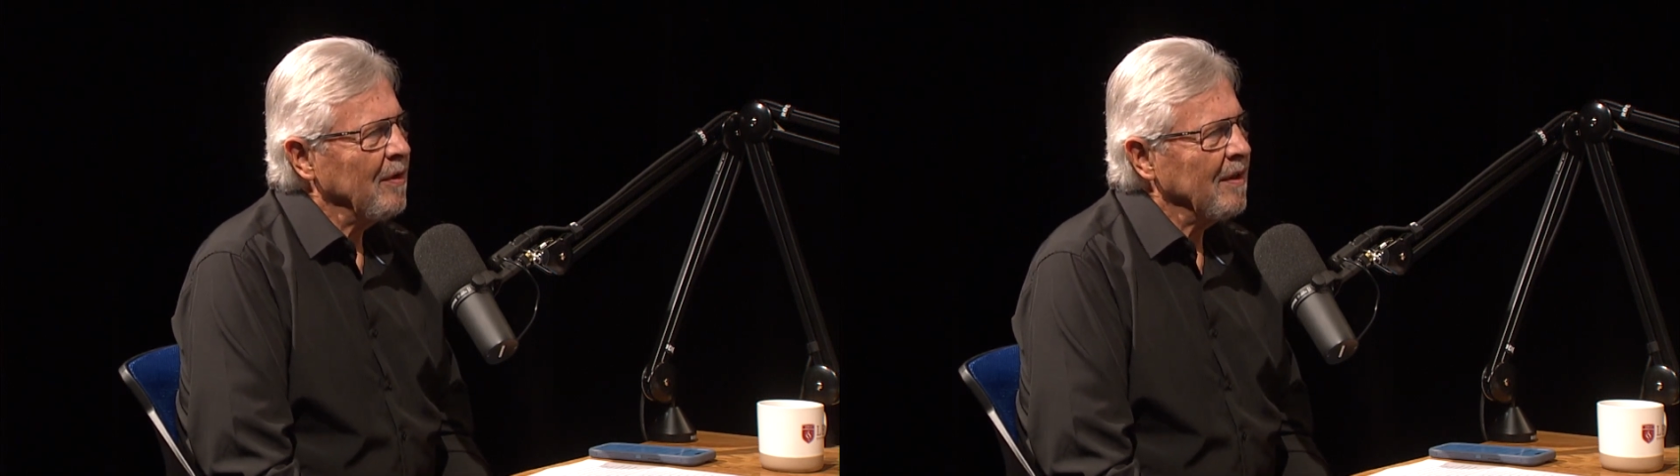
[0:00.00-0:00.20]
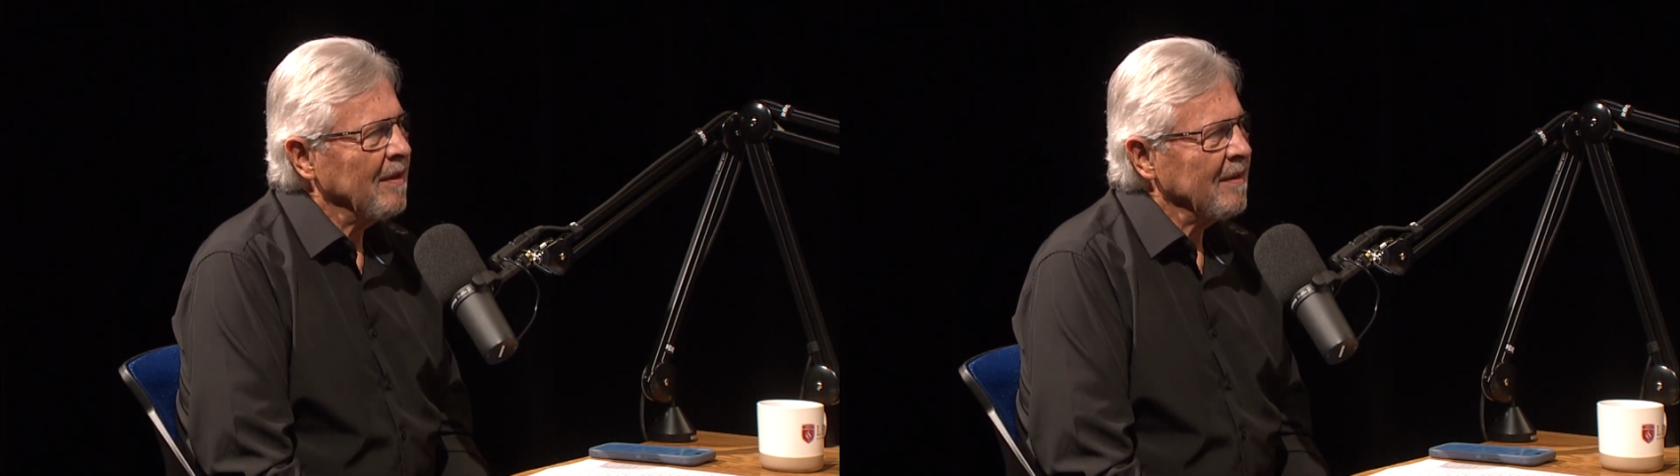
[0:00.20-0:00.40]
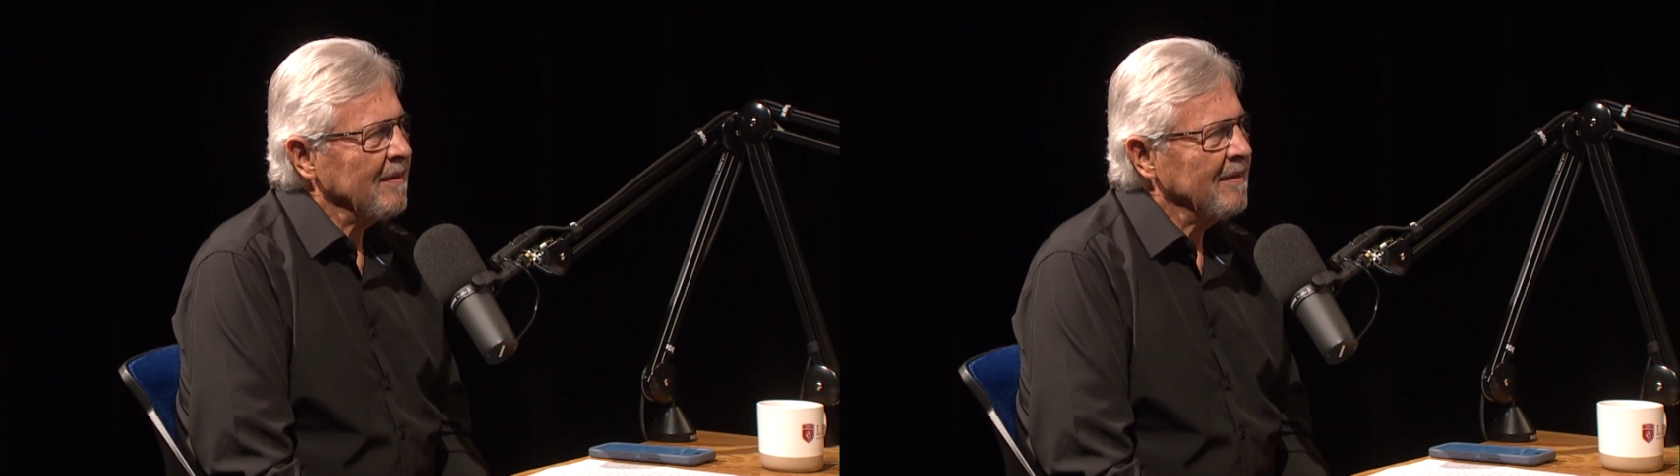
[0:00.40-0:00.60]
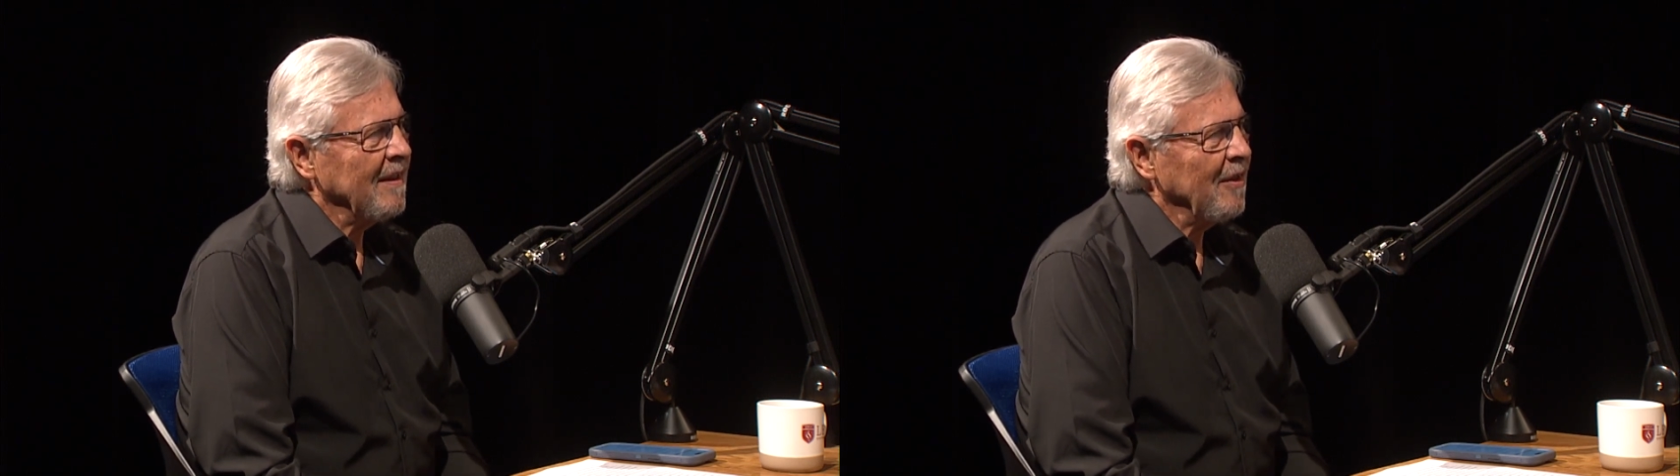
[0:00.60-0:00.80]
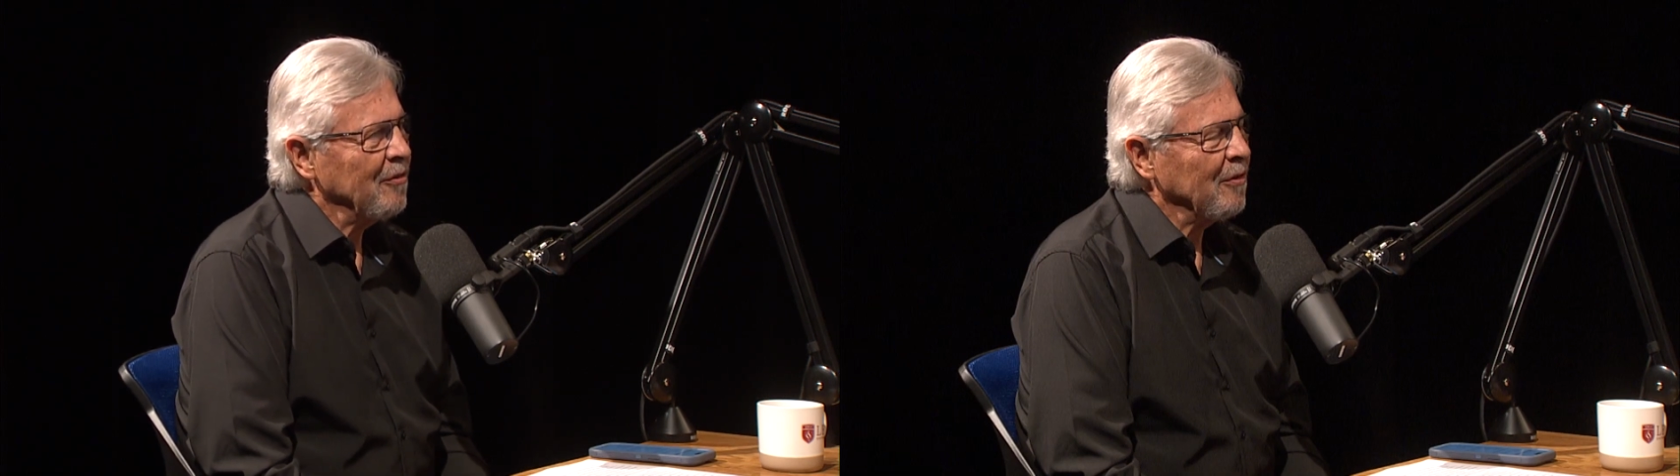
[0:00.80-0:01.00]
in the
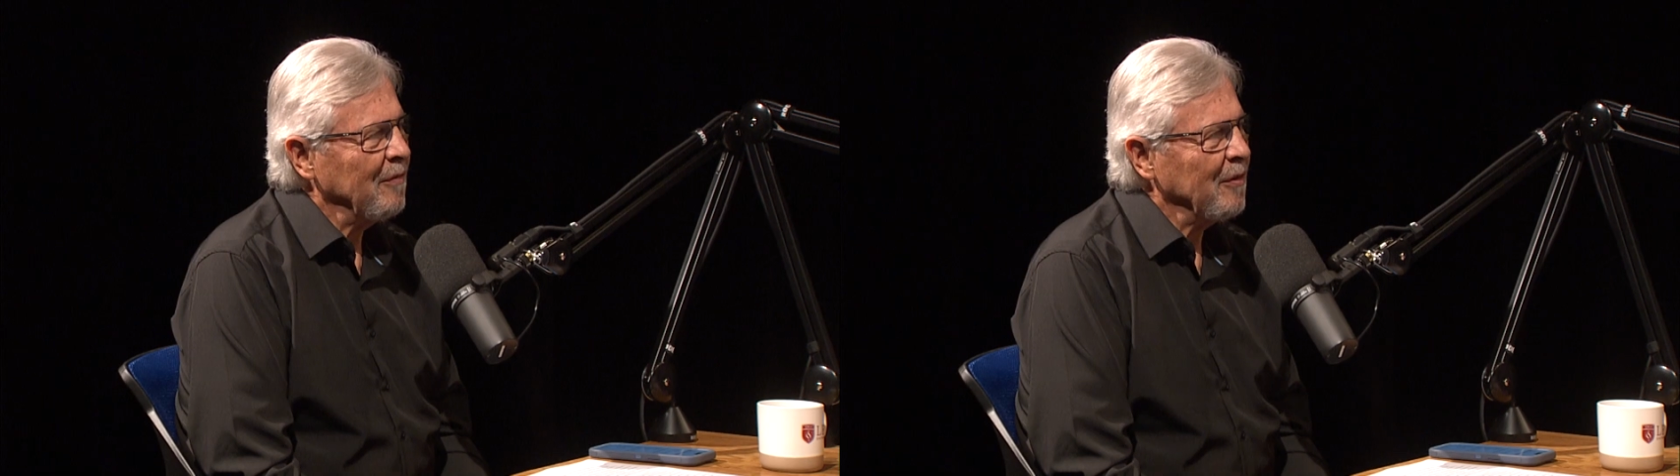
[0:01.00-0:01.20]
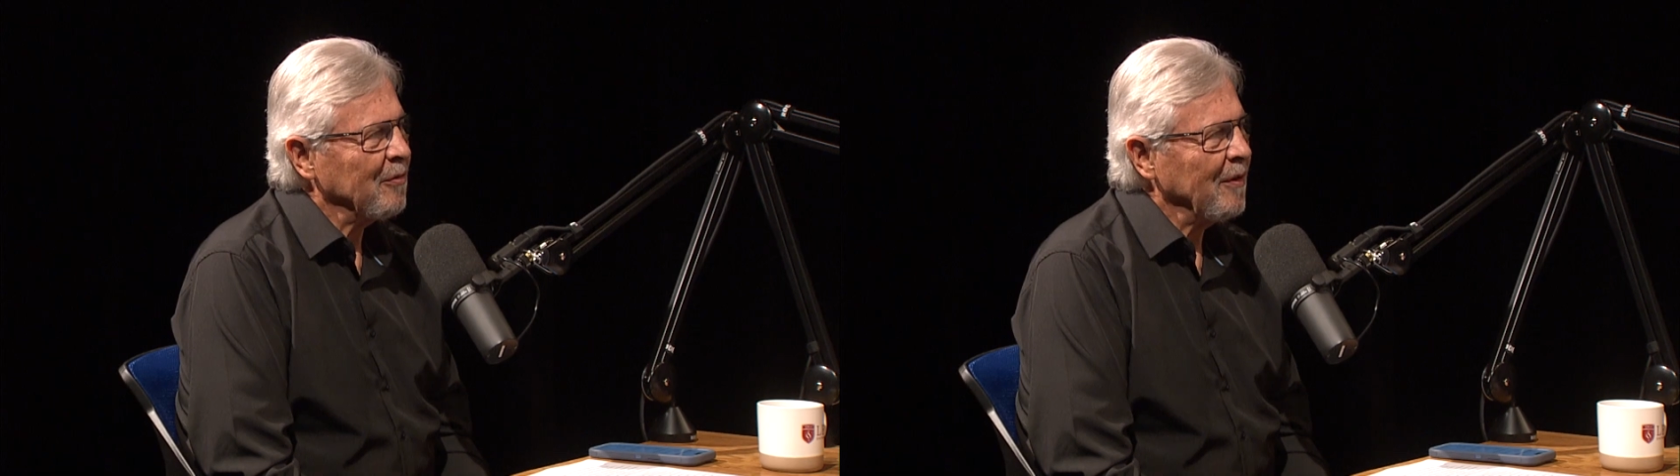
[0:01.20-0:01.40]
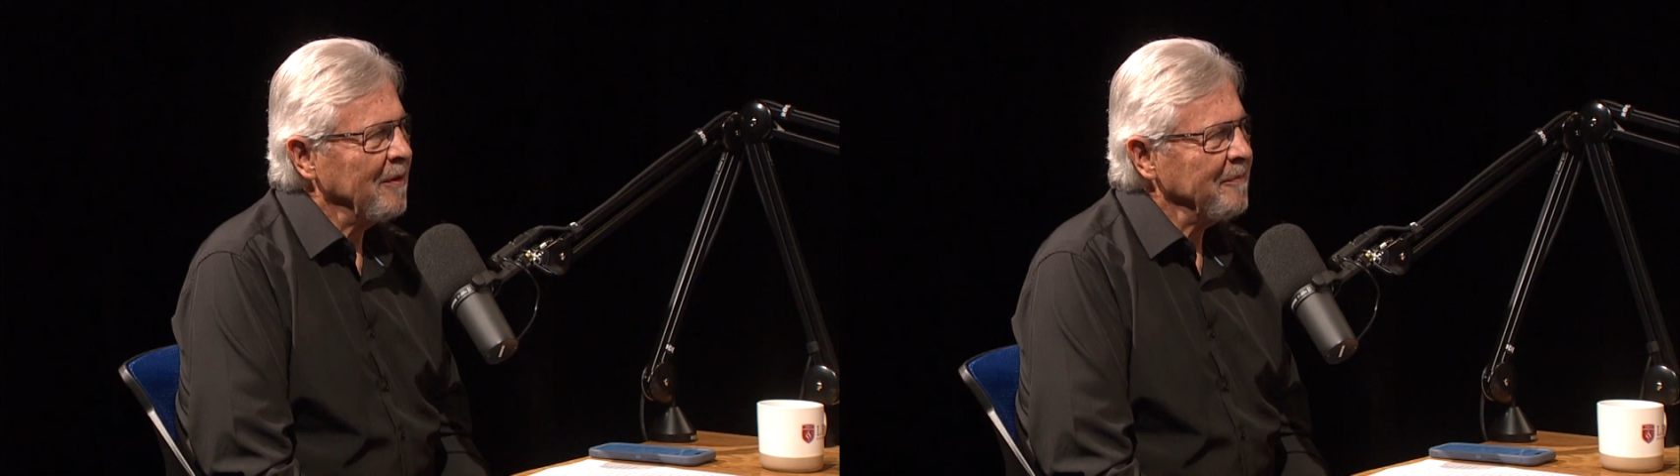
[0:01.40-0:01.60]
nation of Israel.